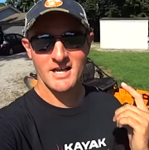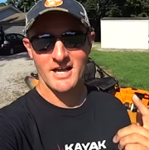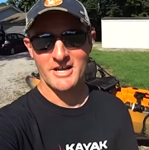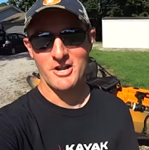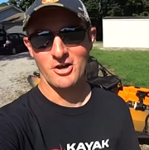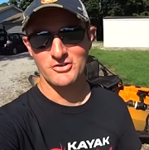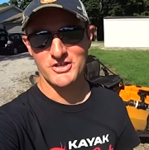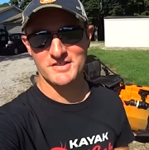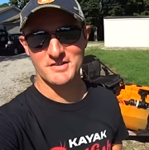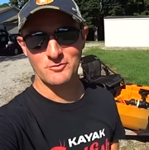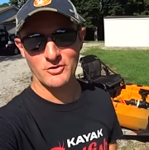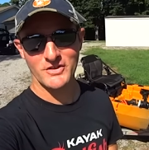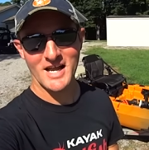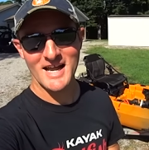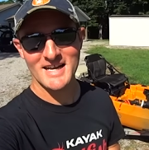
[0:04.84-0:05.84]
Hi y'all, Justin
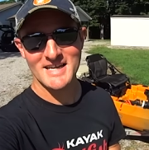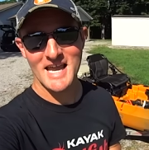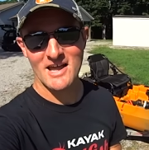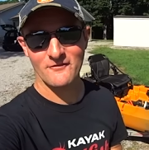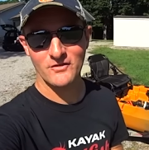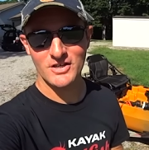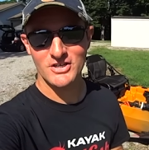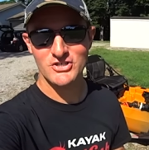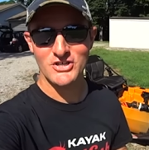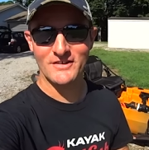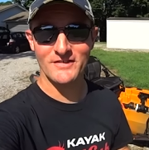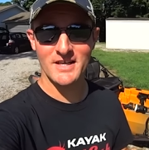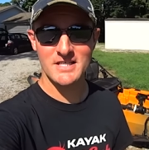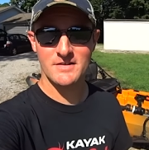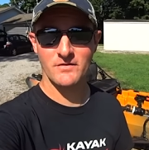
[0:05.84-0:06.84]
with Kayak Catfish.
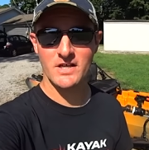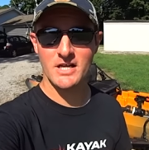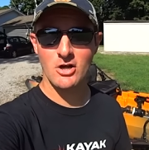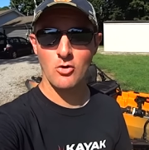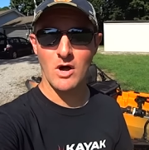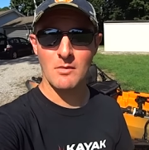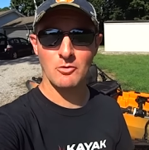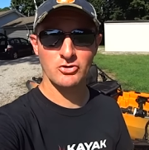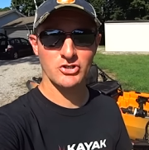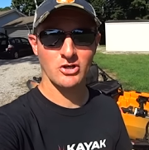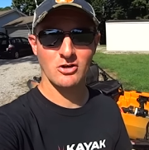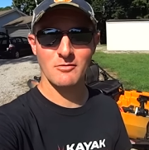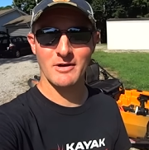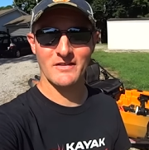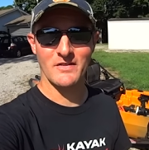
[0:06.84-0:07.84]
In this video, I'm gonna
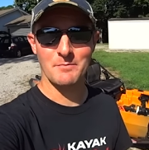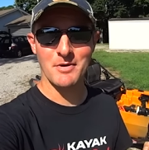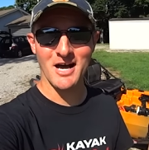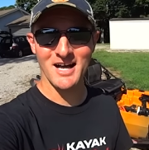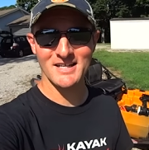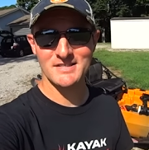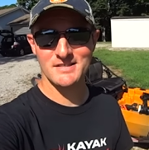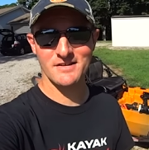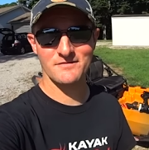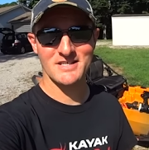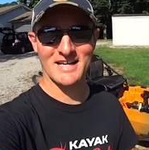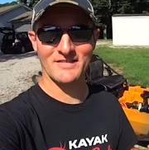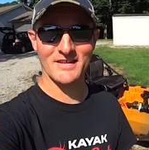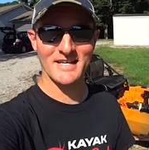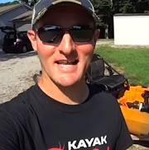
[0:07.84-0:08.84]
talk about the positives
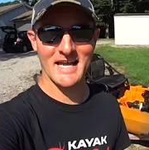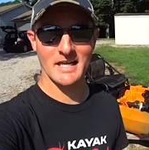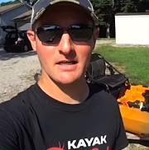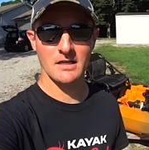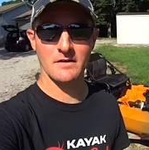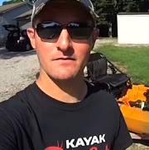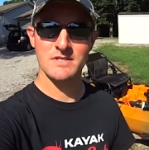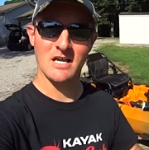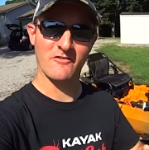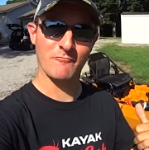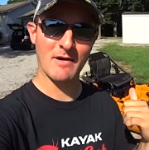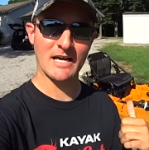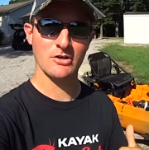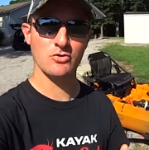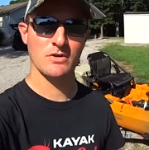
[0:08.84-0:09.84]
and the negatives of
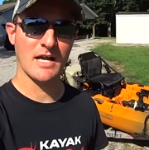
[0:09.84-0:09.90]
my new